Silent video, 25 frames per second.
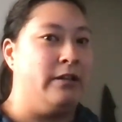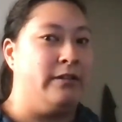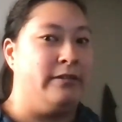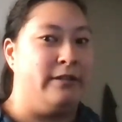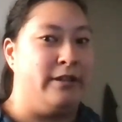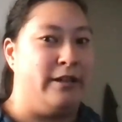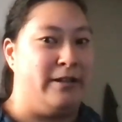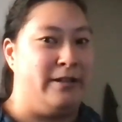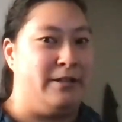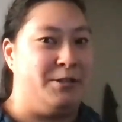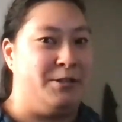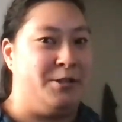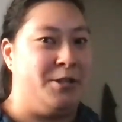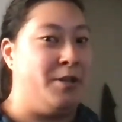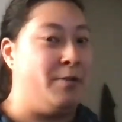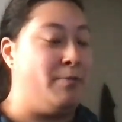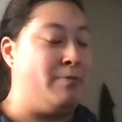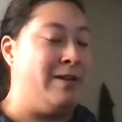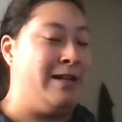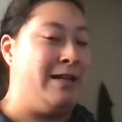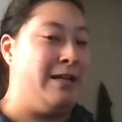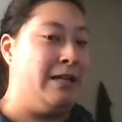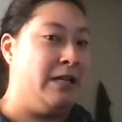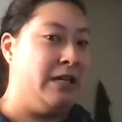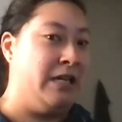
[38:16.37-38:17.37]
there is
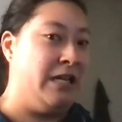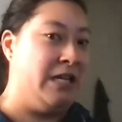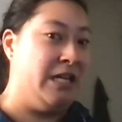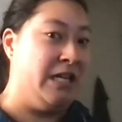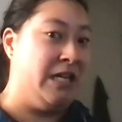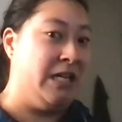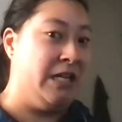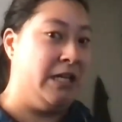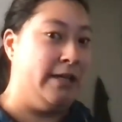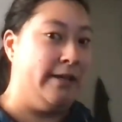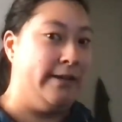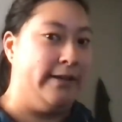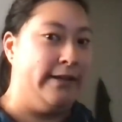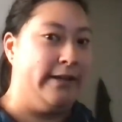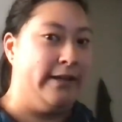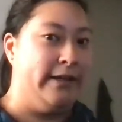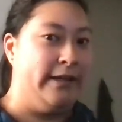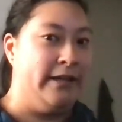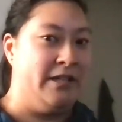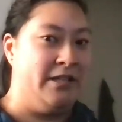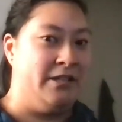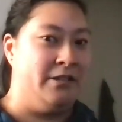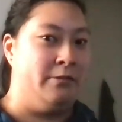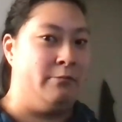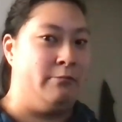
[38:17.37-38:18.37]
humanity
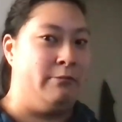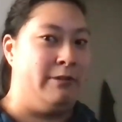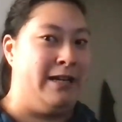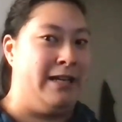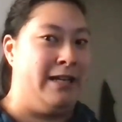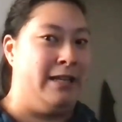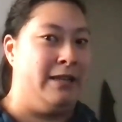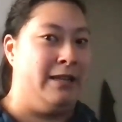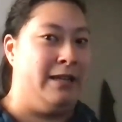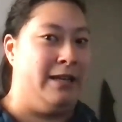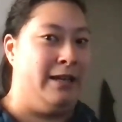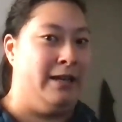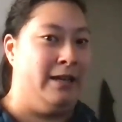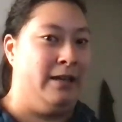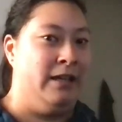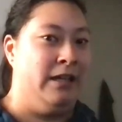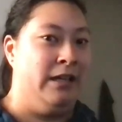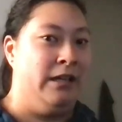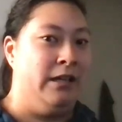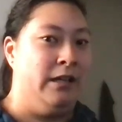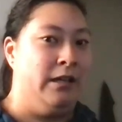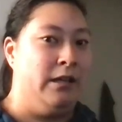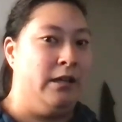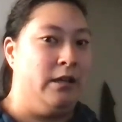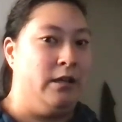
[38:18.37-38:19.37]
in the way that
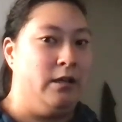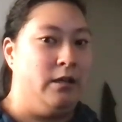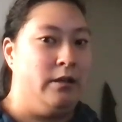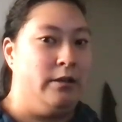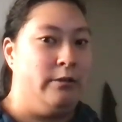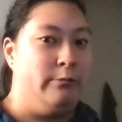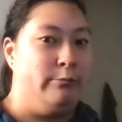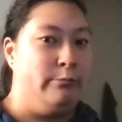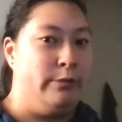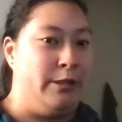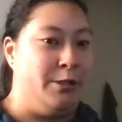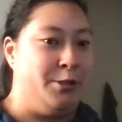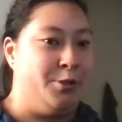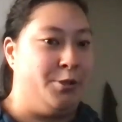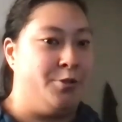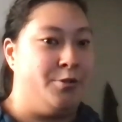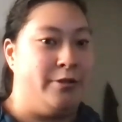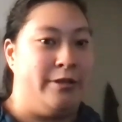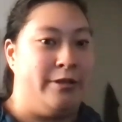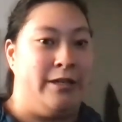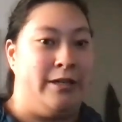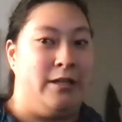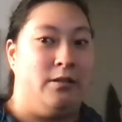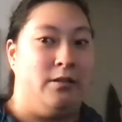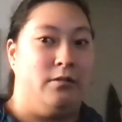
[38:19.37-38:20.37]
we should
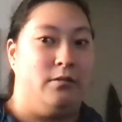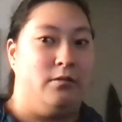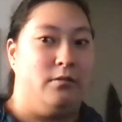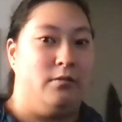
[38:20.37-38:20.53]
treat